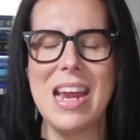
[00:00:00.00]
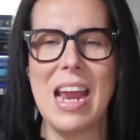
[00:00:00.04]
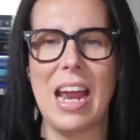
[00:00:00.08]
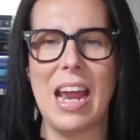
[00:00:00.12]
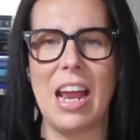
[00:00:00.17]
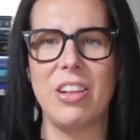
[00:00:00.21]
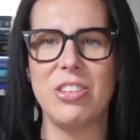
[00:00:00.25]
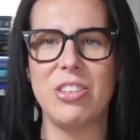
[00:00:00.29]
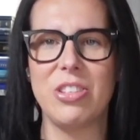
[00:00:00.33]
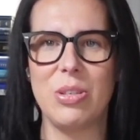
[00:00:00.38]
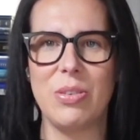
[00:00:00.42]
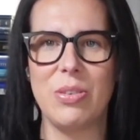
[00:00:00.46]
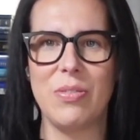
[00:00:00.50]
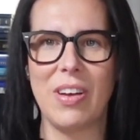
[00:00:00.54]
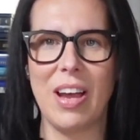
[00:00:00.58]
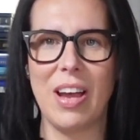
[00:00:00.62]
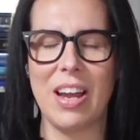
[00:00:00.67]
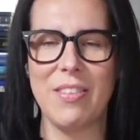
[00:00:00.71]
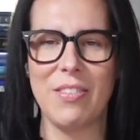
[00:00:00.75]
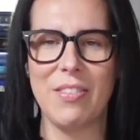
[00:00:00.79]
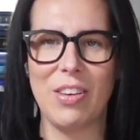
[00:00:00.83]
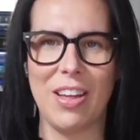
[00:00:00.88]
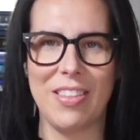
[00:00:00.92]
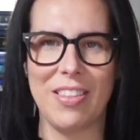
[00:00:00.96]
And so you've
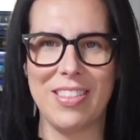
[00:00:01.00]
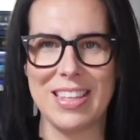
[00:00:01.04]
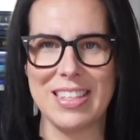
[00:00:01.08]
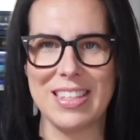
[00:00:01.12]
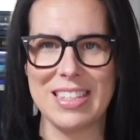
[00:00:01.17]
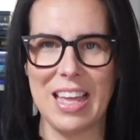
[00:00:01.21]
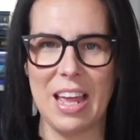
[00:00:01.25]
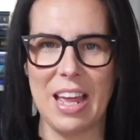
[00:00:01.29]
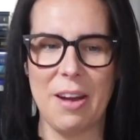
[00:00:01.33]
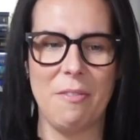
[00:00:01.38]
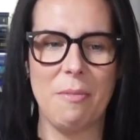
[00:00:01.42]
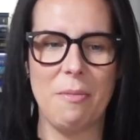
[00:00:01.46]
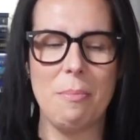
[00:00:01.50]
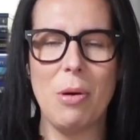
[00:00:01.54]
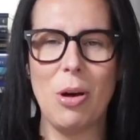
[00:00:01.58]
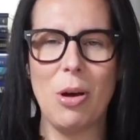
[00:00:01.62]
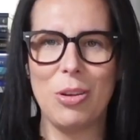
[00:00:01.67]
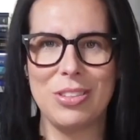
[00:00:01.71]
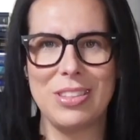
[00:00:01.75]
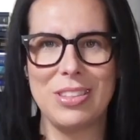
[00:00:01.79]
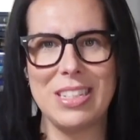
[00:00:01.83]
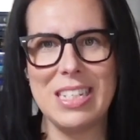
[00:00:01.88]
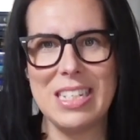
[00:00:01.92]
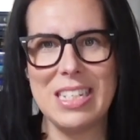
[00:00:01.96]
kind of got this kind of
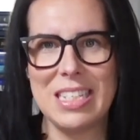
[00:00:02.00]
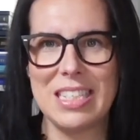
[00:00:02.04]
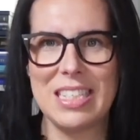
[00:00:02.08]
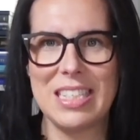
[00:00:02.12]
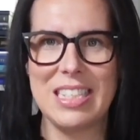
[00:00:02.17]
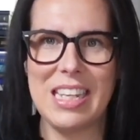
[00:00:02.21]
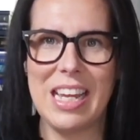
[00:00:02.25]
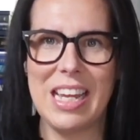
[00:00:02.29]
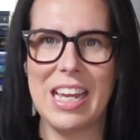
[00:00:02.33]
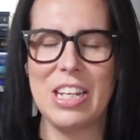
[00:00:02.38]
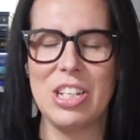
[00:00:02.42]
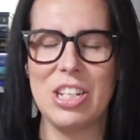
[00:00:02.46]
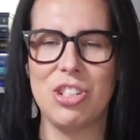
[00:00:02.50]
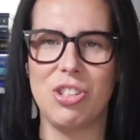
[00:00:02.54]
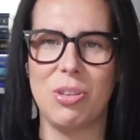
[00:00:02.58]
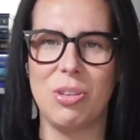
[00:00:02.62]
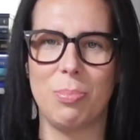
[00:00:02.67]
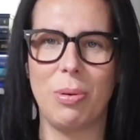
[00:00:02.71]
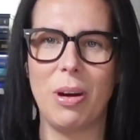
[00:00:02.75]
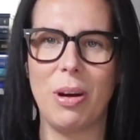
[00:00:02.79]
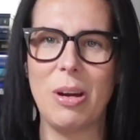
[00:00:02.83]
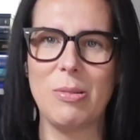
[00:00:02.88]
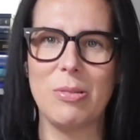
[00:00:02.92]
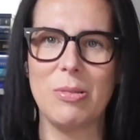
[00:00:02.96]
multi-staged
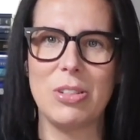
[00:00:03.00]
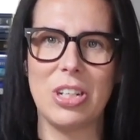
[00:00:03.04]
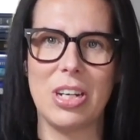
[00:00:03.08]
approach.